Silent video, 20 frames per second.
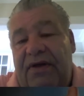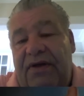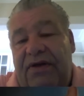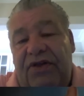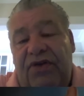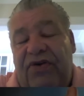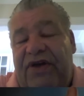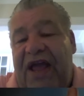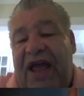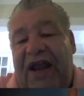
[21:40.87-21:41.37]

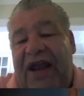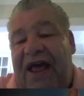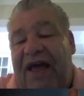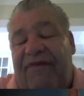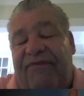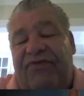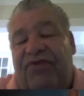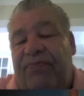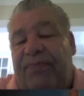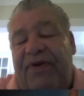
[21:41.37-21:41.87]
You can't
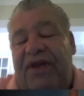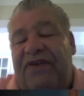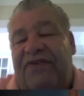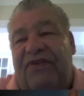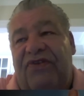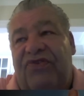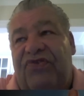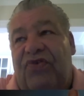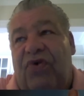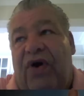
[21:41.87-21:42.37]
have peace
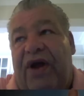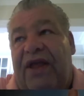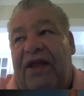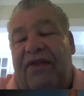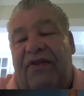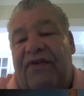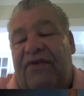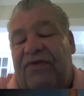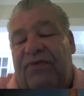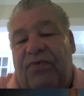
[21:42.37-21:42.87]
and joy
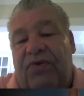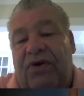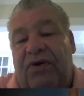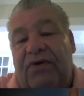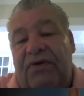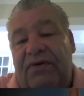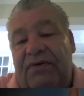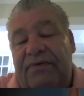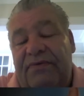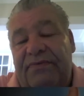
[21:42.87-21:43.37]
in this
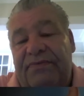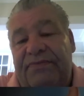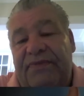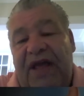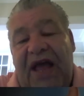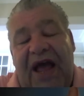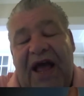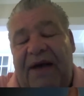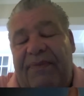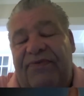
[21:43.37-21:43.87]
world.
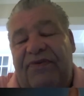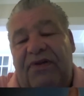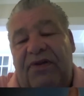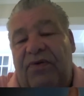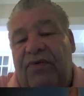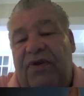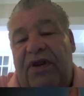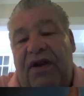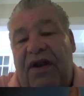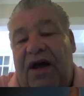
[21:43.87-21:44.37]

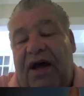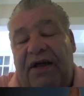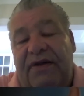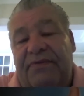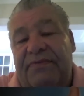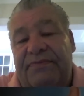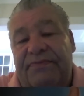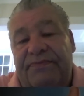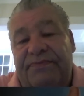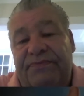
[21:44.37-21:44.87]
Absolutely not.
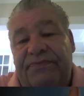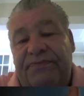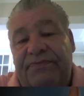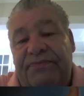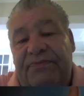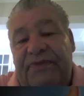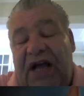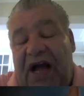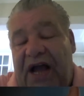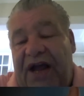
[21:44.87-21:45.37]

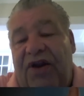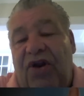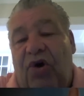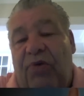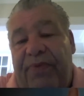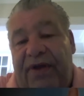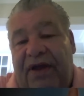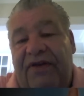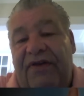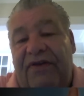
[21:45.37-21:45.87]
I know
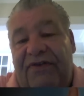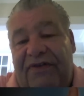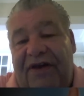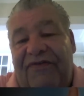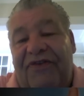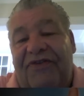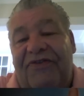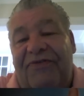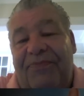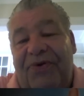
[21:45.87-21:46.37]
because
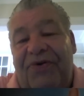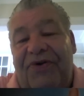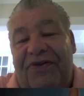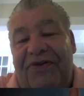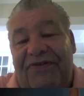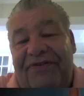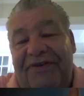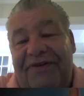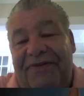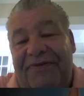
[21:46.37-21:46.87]
I've
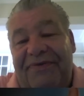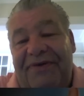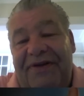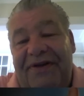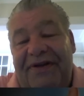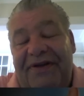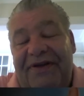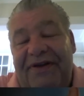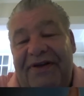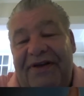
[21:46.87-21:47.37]
experienced it.
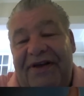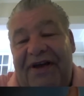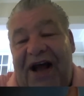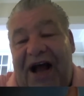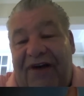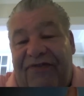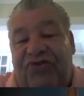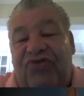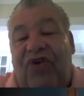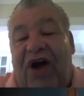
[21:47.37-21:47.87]

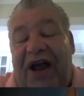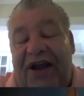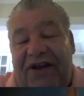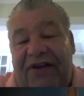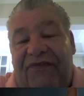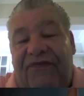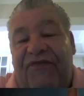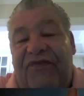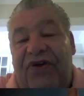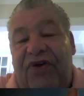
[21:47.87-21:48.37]
I've tried
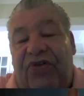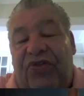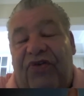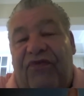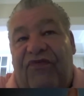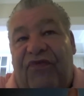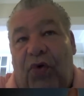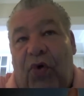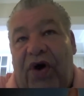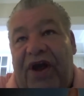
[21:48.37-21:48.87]
to fill the
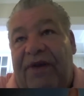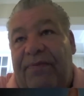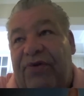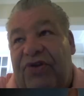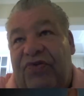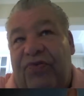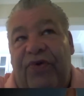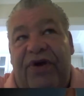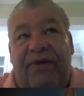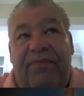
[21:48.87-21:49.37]
void
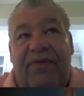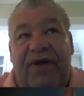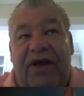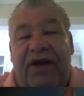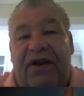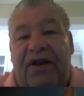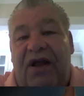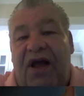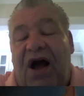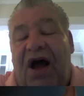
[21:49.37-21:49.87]
between me
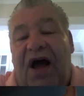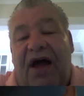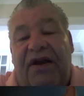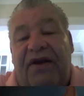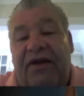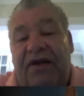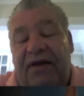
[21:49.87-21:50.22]
and God